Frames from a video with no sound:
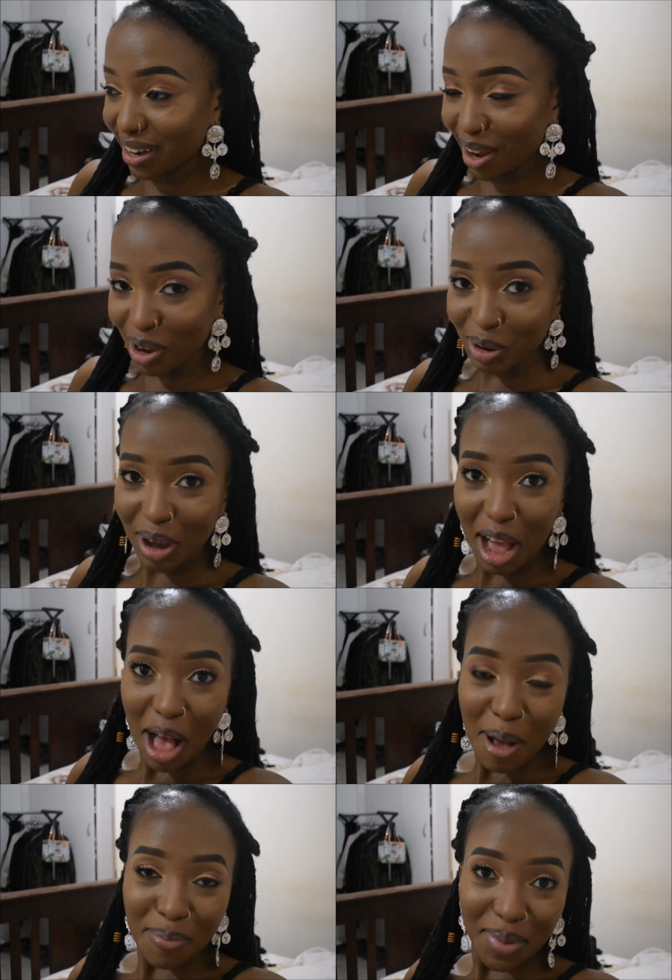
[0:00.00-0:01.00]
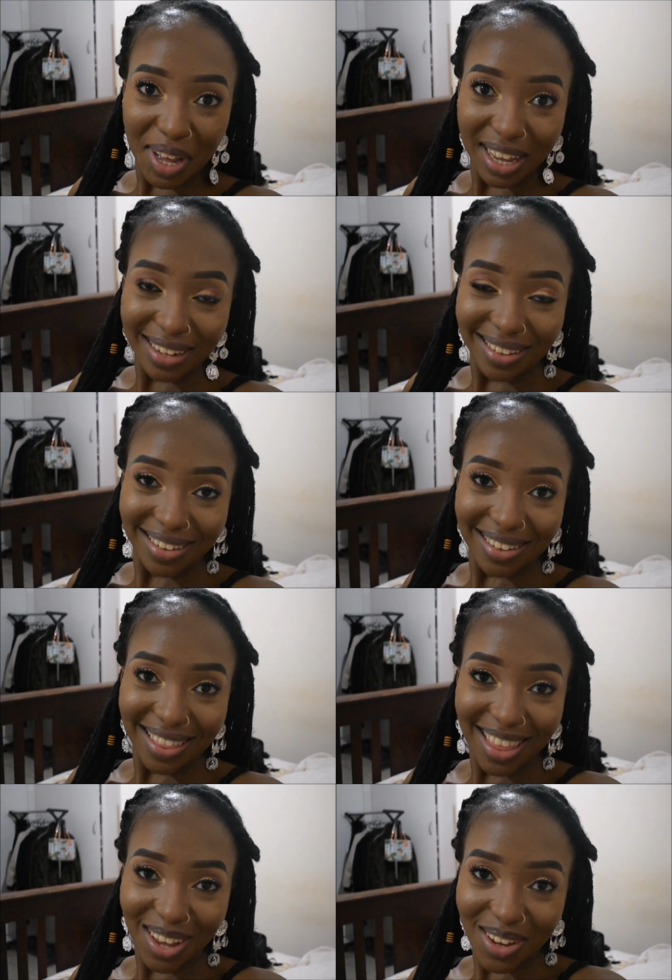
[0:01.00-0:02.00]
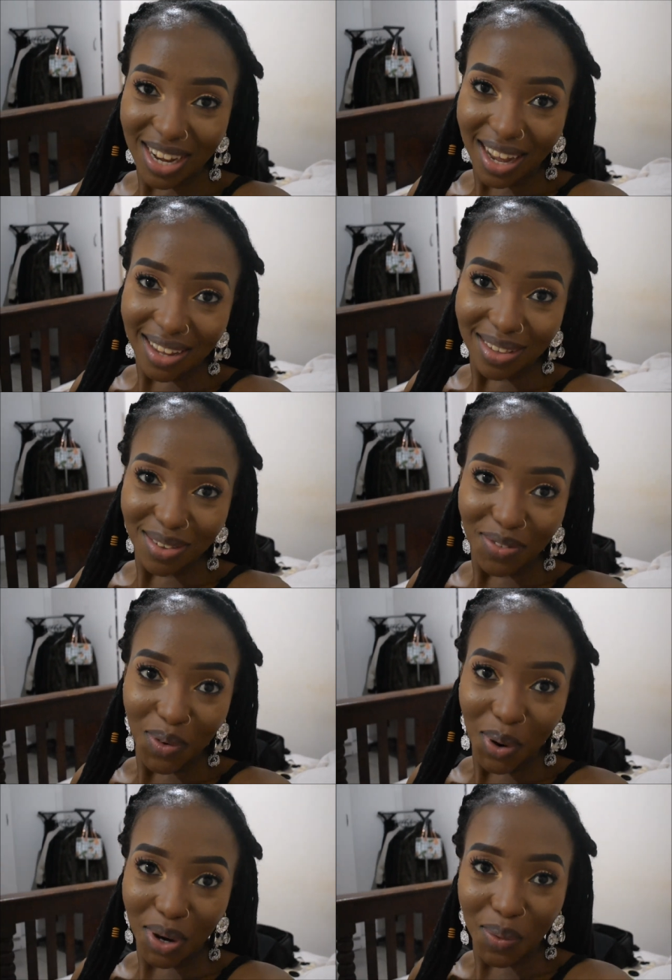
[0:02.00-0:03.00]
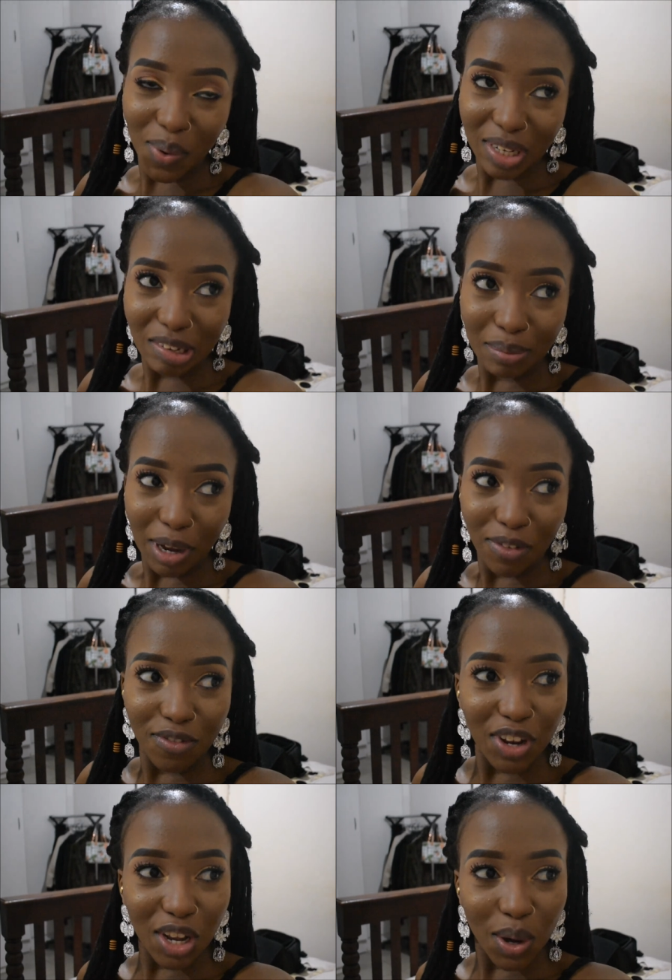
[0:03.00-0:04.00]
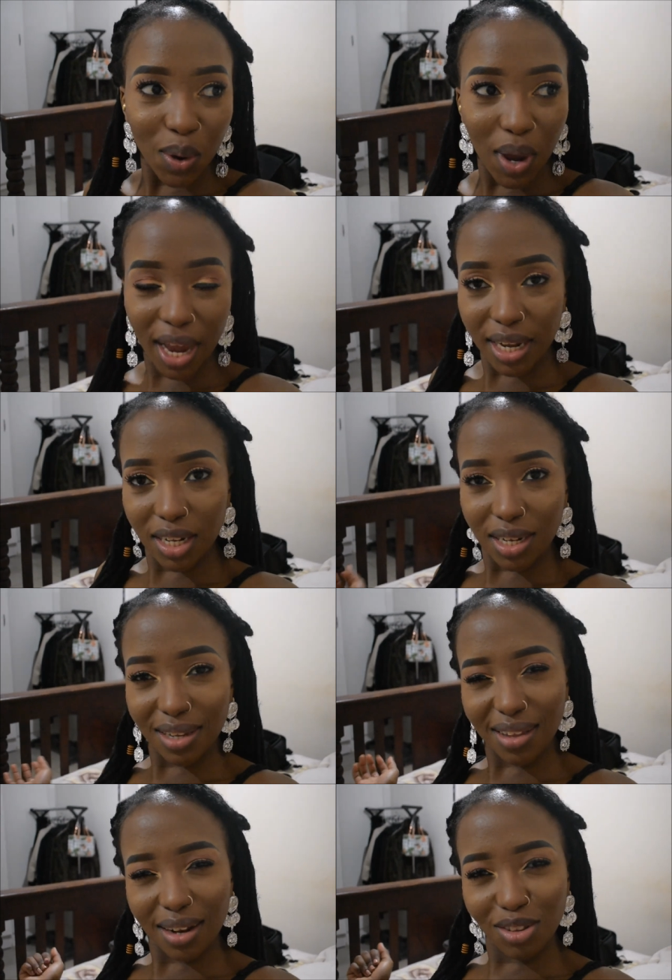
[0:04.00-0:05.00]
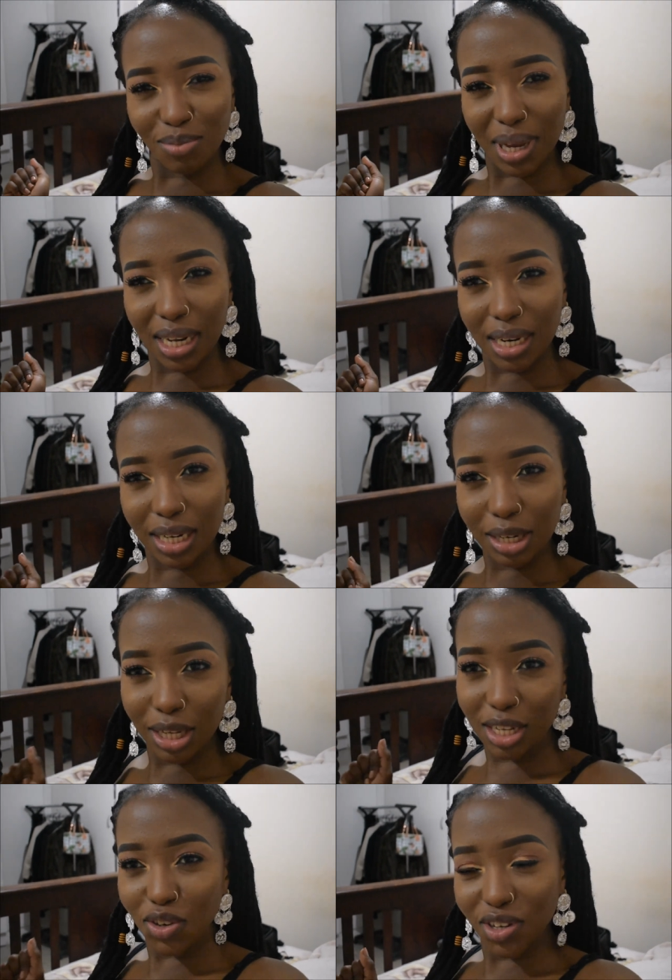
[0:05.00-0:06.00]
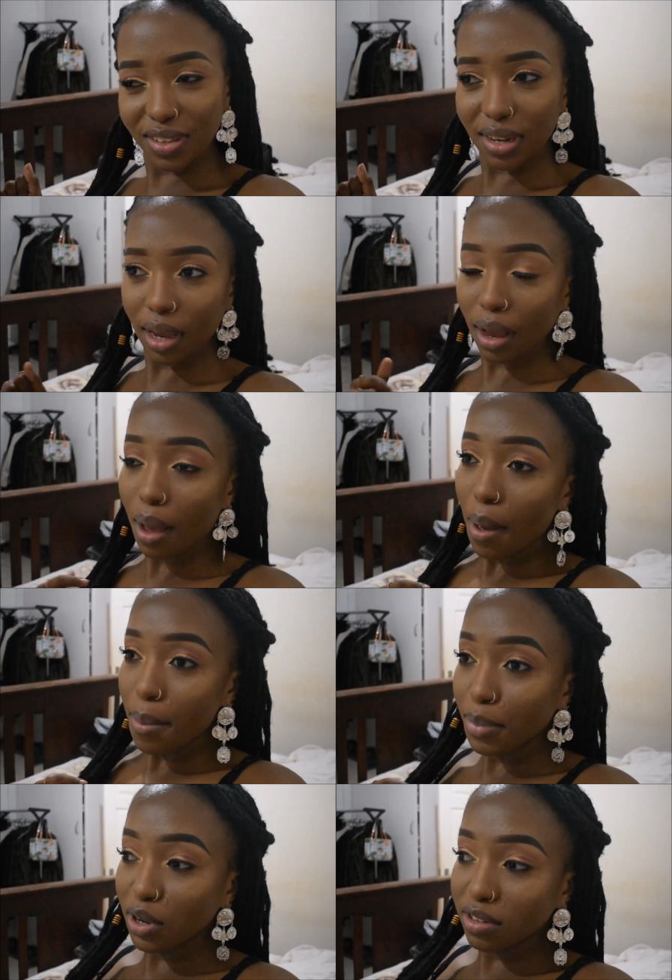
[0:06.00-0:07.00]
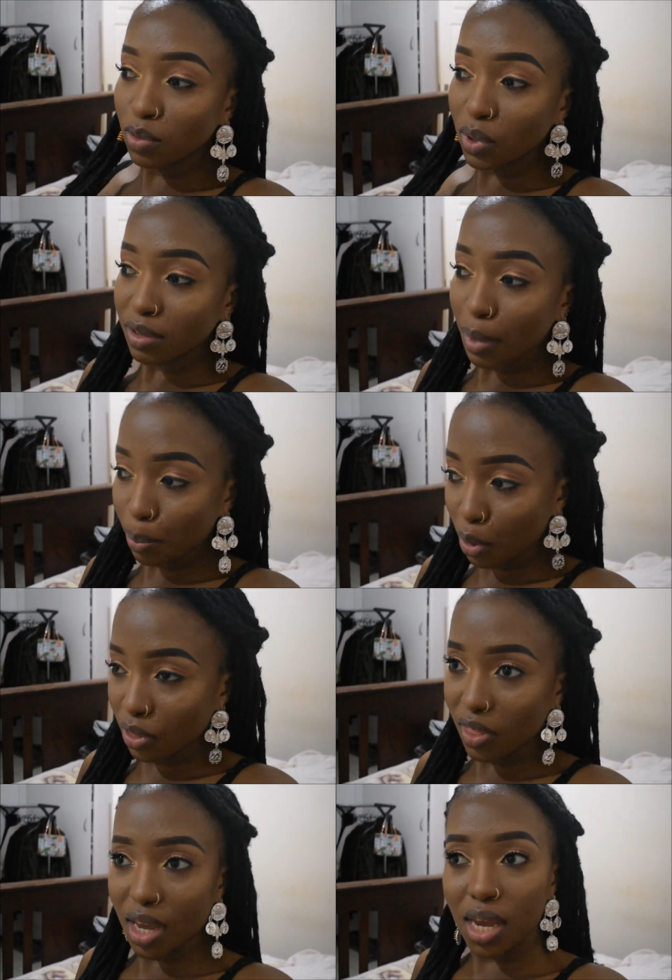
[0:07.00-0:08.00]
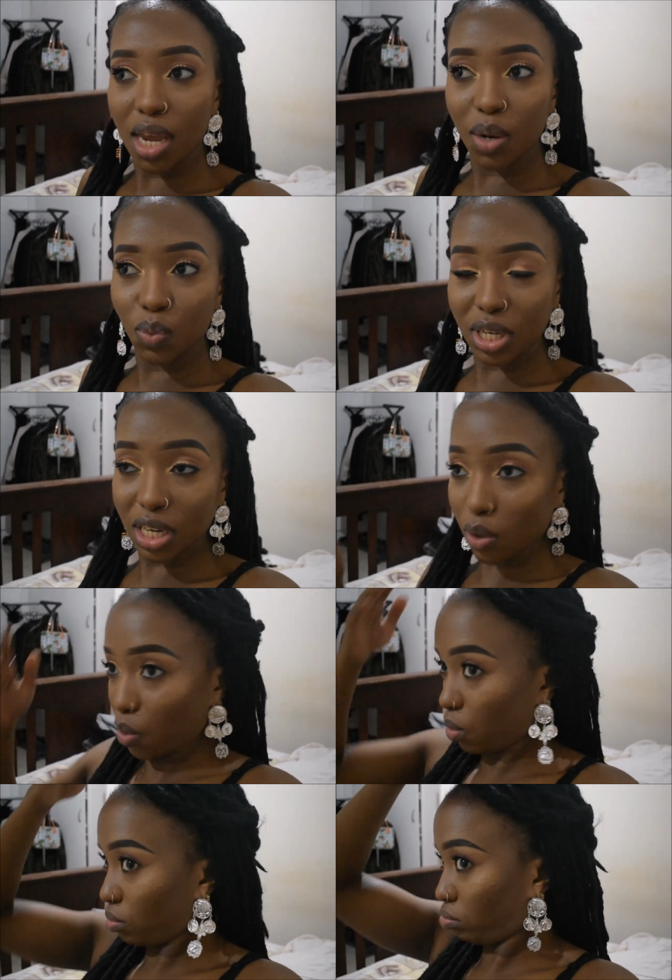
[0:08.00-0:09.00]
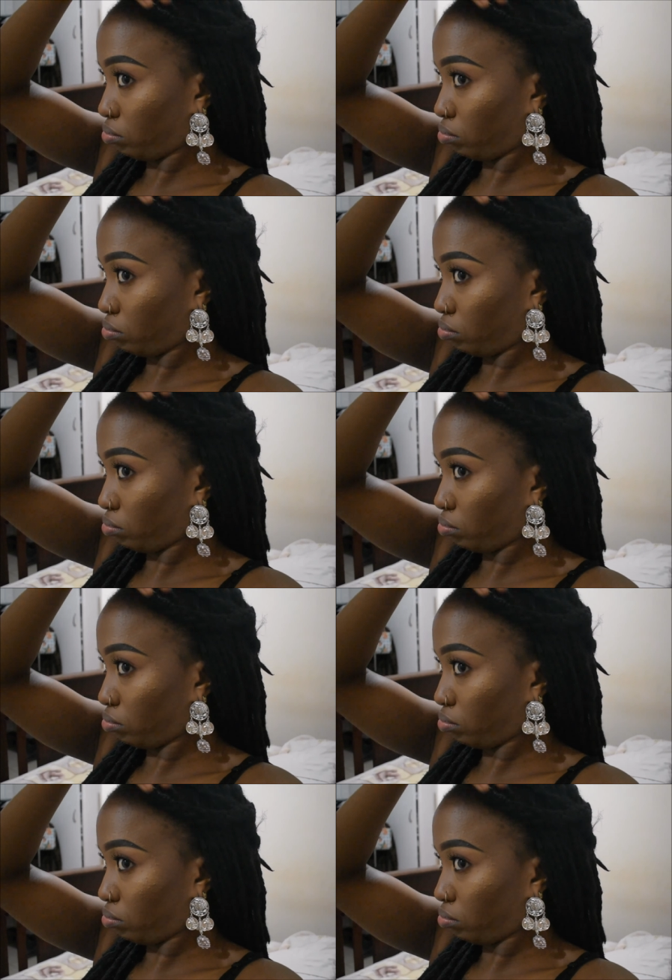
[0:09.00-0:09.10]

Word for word: right now, but thank you guys for watching my video. I decided to make it a little interesting because it was my birthday and we did a whole